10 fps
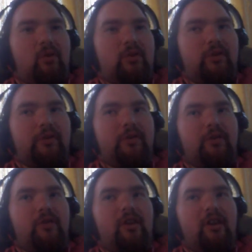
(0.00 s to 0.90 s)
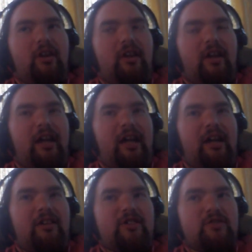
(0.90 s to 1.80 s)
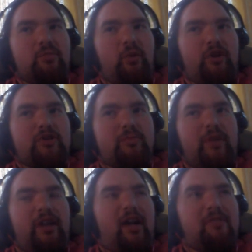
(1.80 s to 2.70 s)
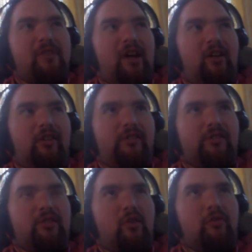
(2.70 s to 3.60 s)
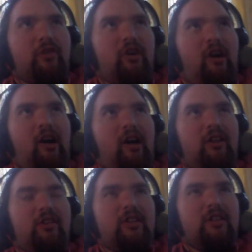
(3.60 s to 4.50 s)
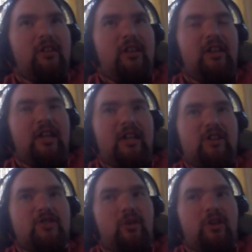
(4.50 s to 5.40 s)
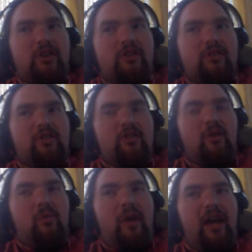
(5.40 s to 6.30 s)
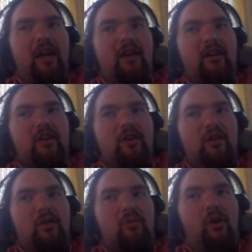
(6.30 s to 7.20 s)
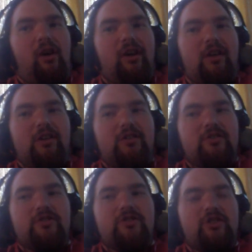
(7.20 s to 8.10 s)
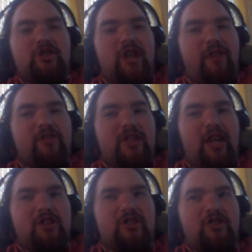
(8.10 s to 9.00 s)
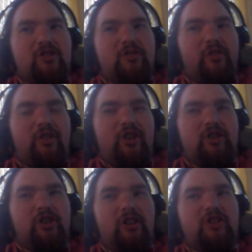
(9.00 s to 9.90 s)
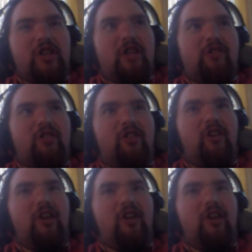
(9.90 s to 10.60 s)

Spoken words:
clue. And his worst pick, I felt overall in any sort of the way, was Jeff Sessions for the Attorney General.